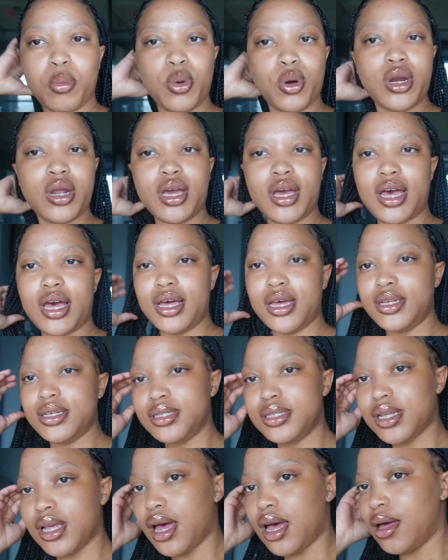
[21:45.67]
Morning,
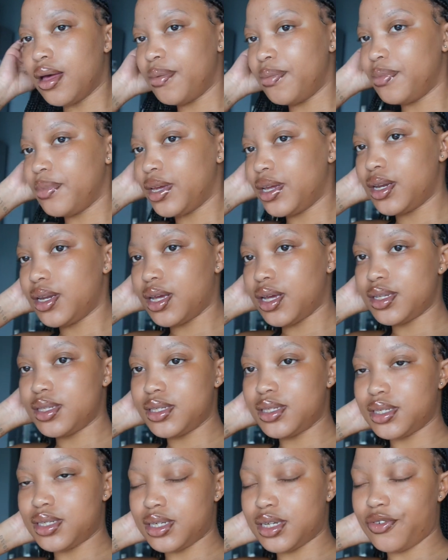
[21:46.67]
guys.
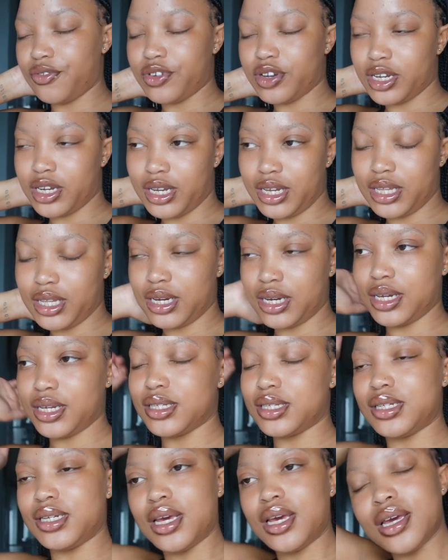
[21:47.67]
It's definitely the
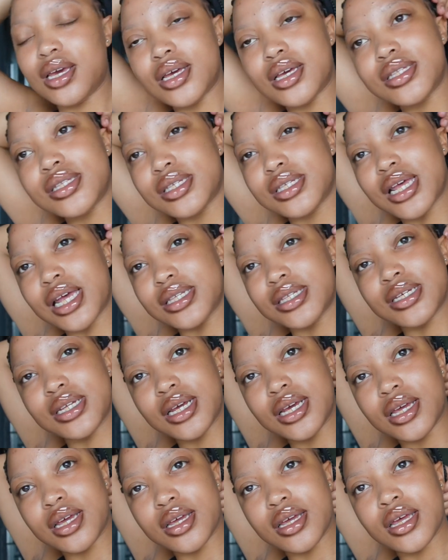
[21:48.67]
next day. It's
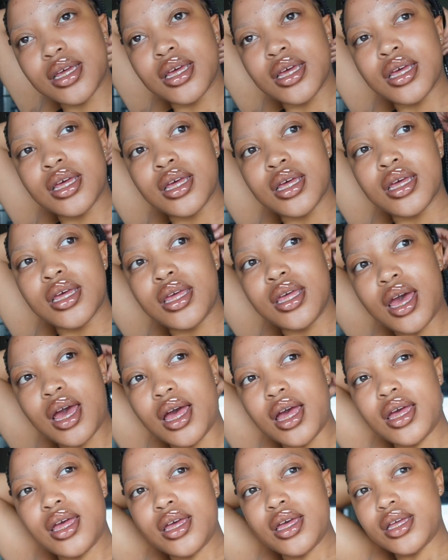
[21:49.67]
Saturday. Yeah,
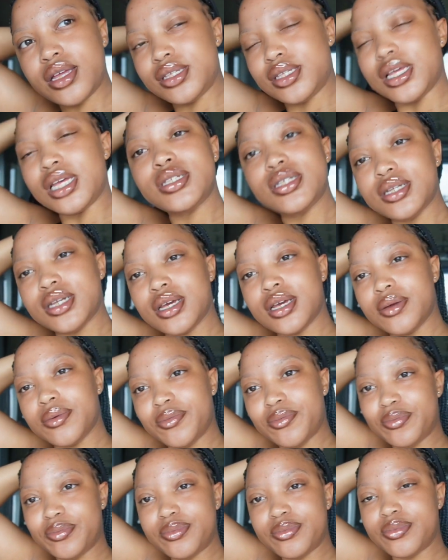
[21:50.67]
it's Saturday.
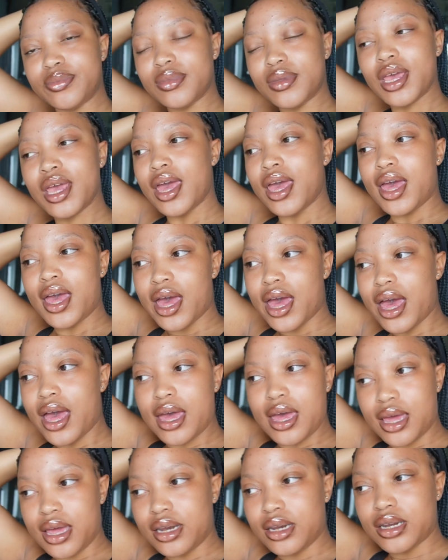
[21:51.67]
Mm-hmm.
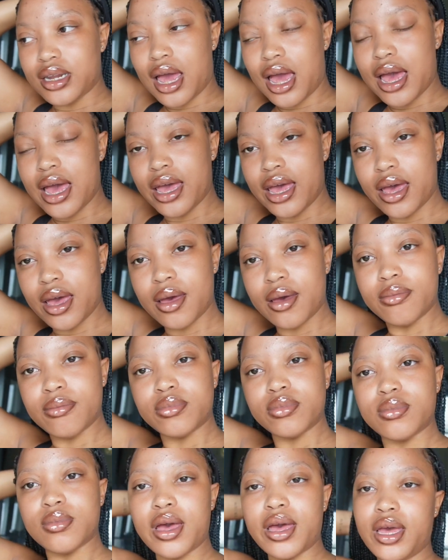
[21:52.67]
And I
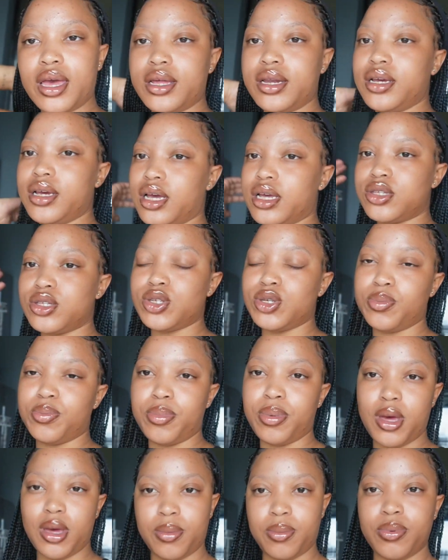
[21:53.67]
am heading out to
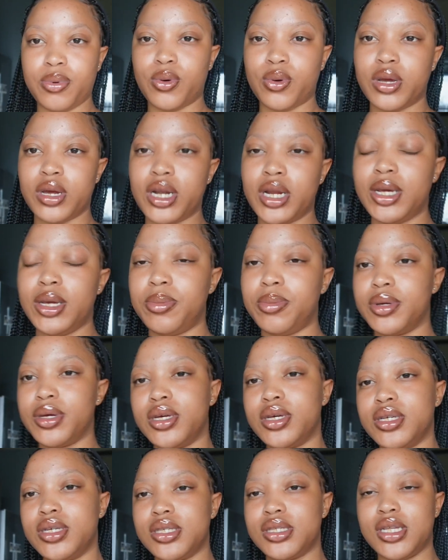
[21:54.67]
Pep quickly
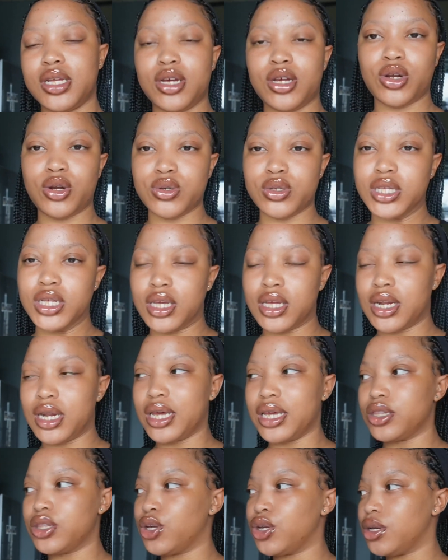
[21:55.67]
because they're closing in
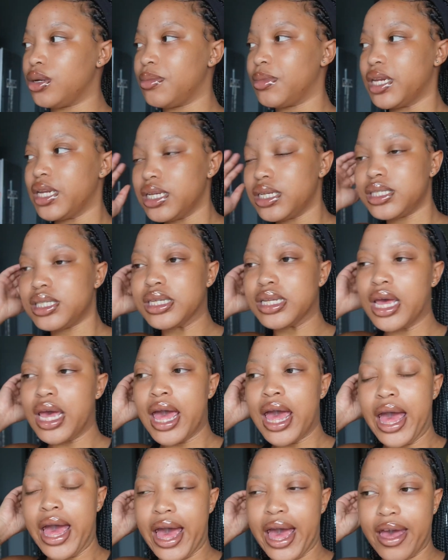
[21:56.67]
like 30 minutes.
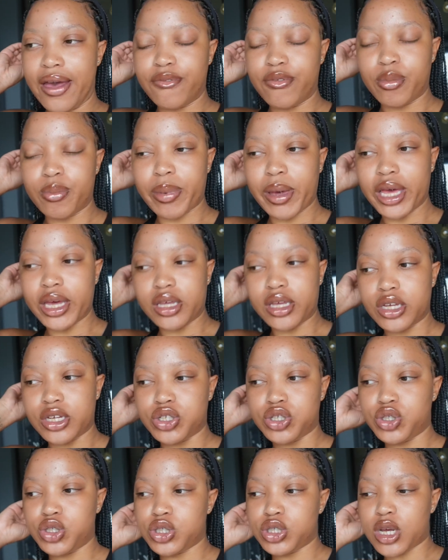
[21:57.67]
I have a
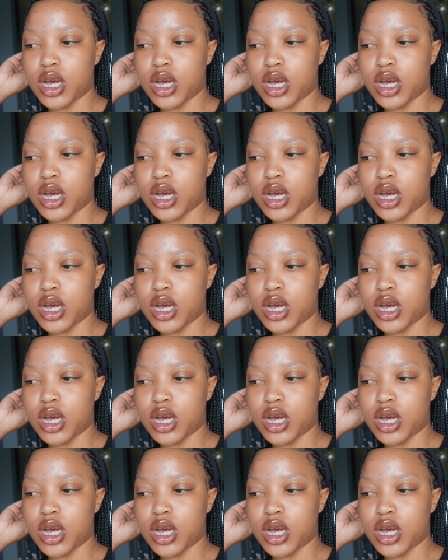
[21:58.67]
package